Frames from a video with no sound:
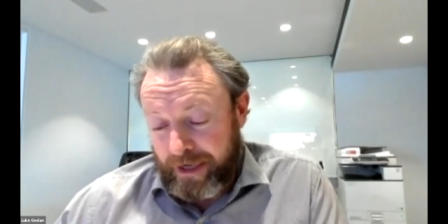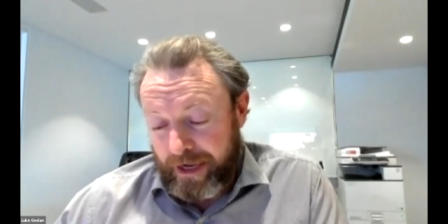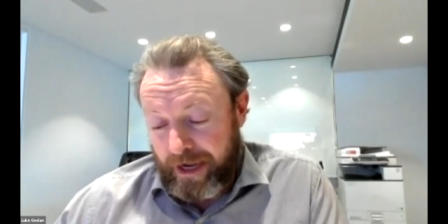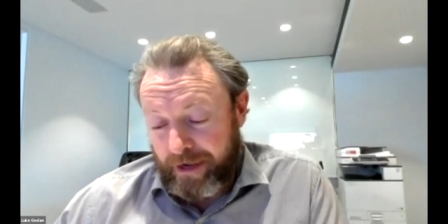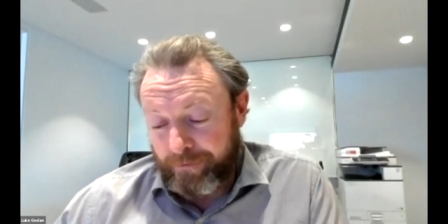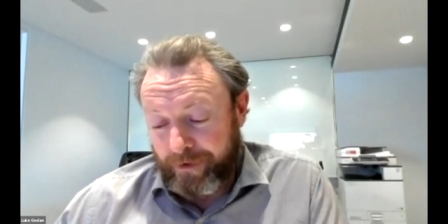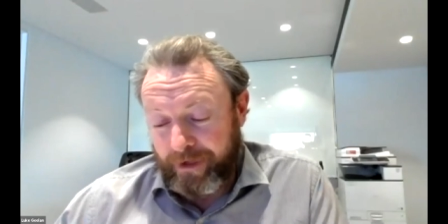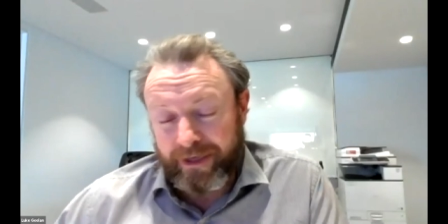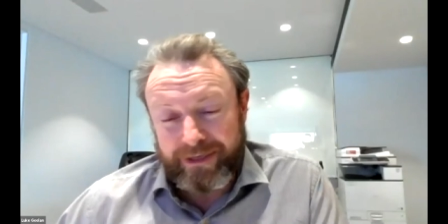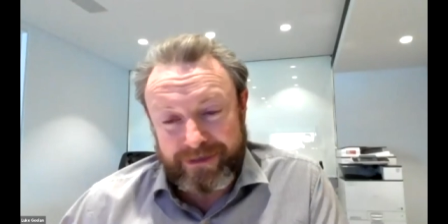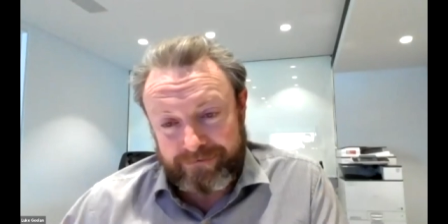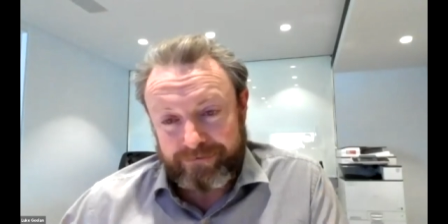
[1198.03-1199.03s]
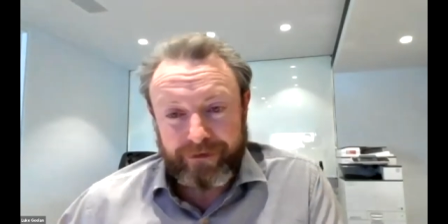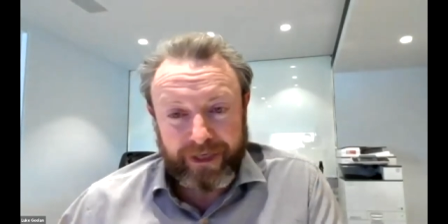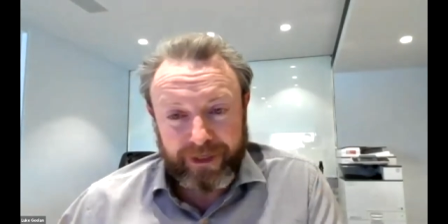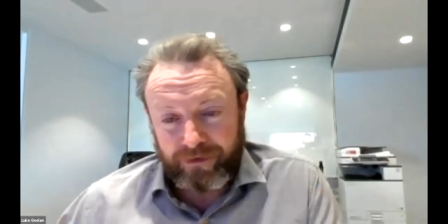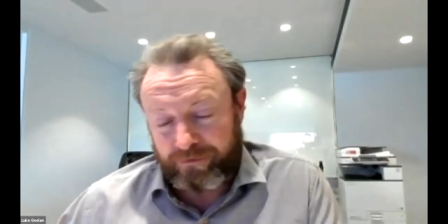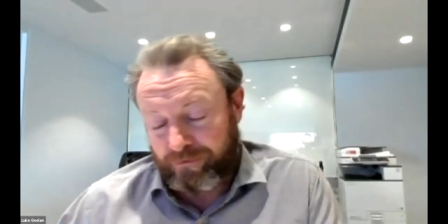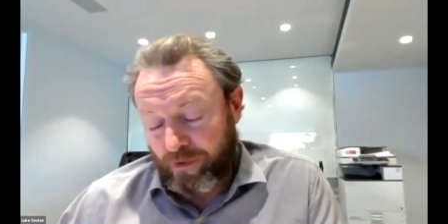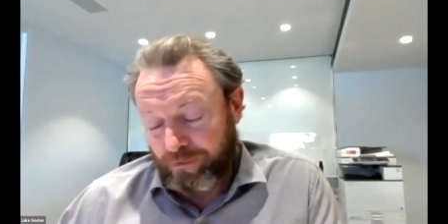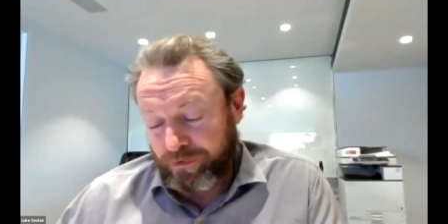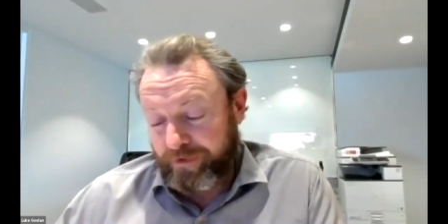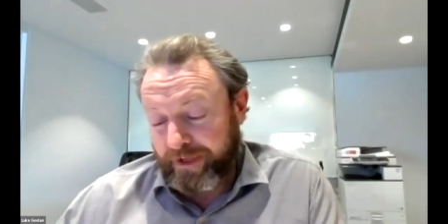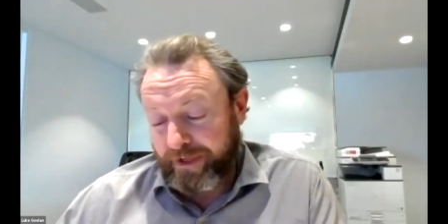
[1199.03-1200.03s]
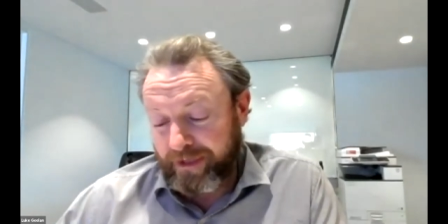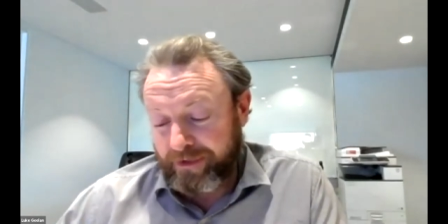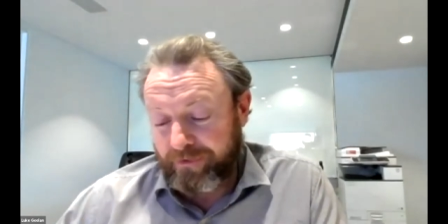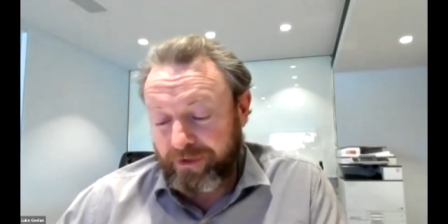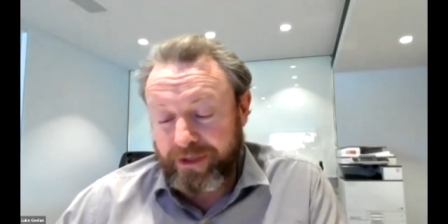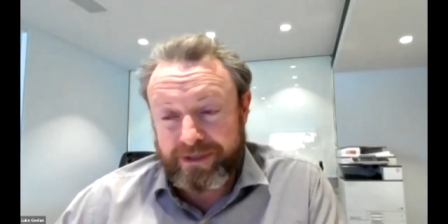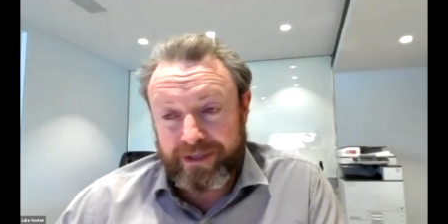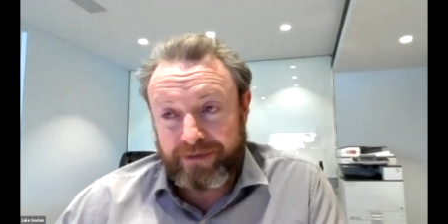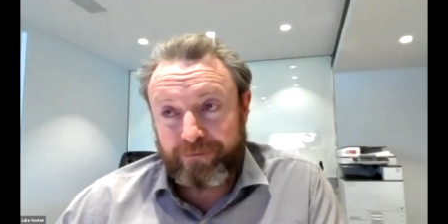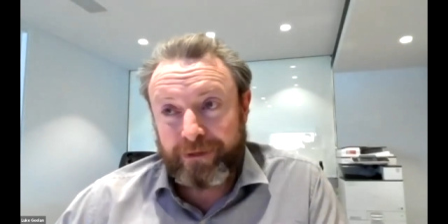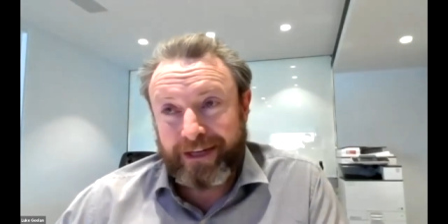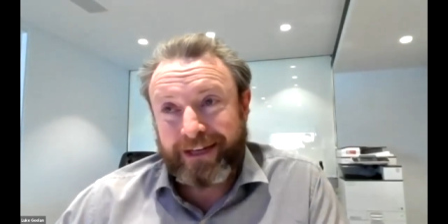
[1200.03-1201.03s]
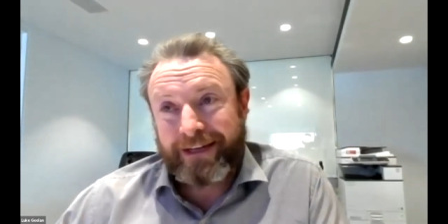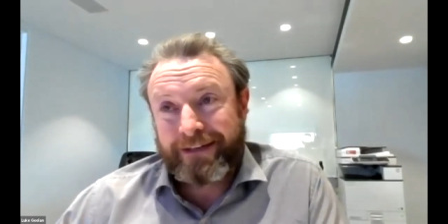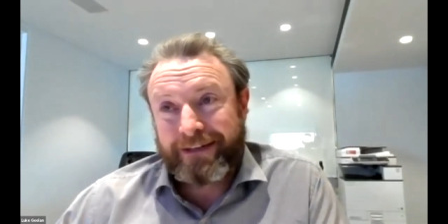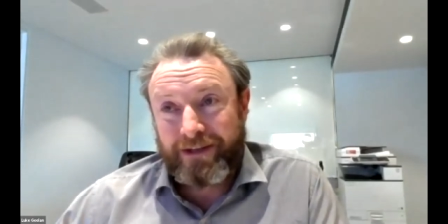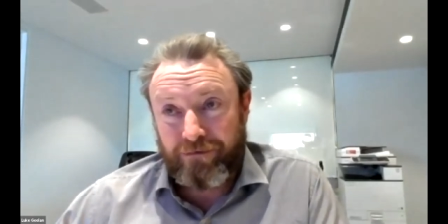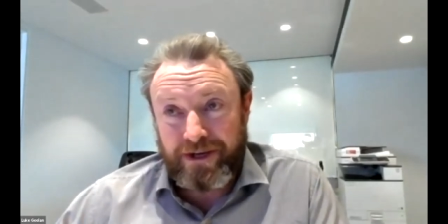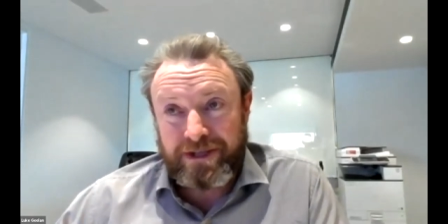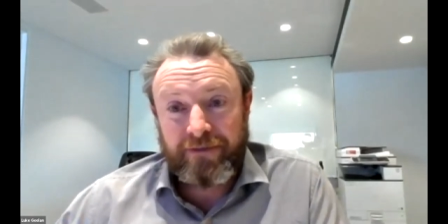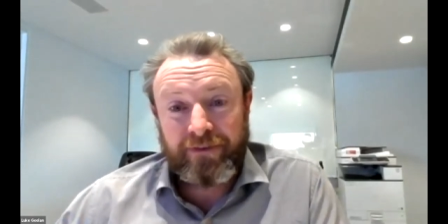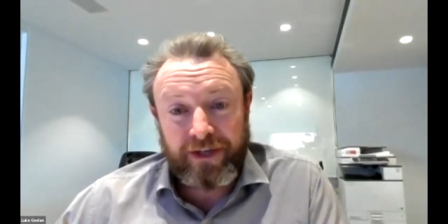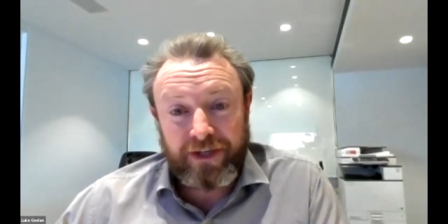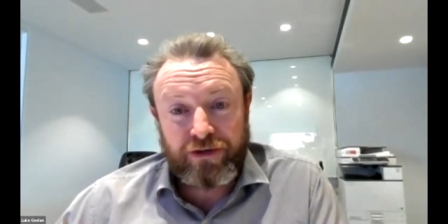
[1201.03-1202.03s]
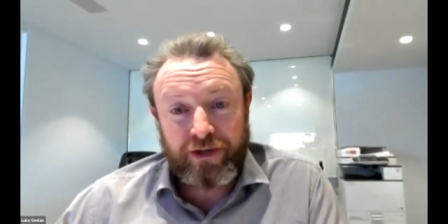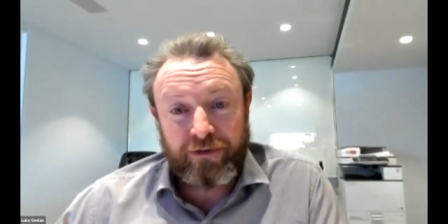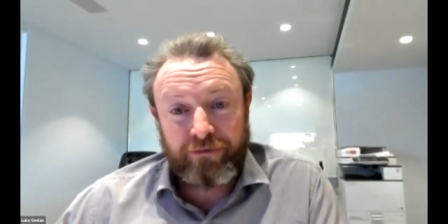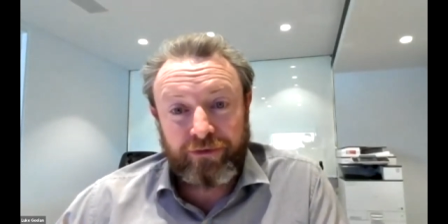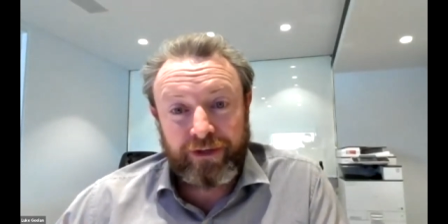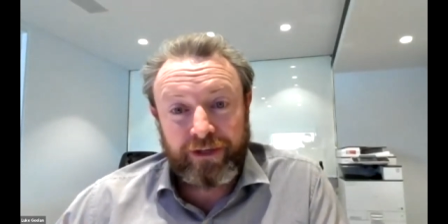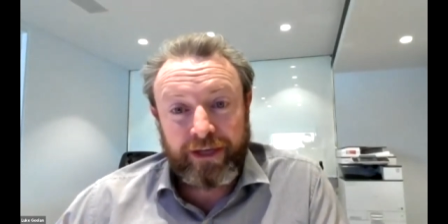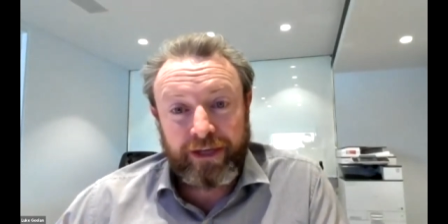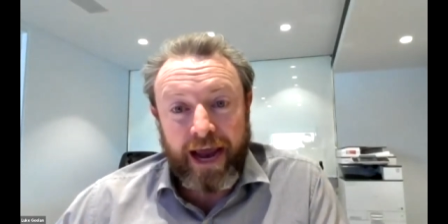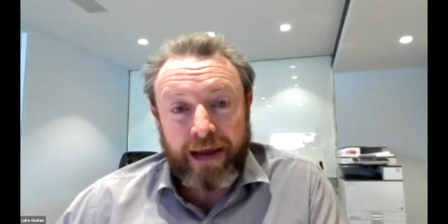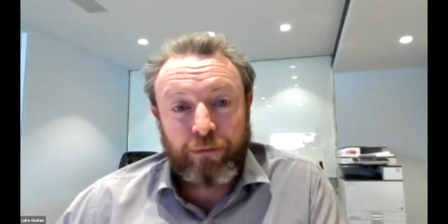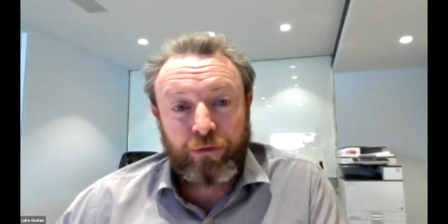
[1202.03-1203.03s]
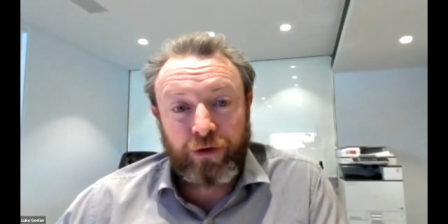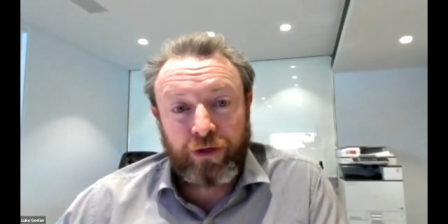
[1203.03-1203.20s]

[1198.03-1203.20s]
And I guess that sort of rolls into that connectivity, just being connected to the rest of the industry and feeling able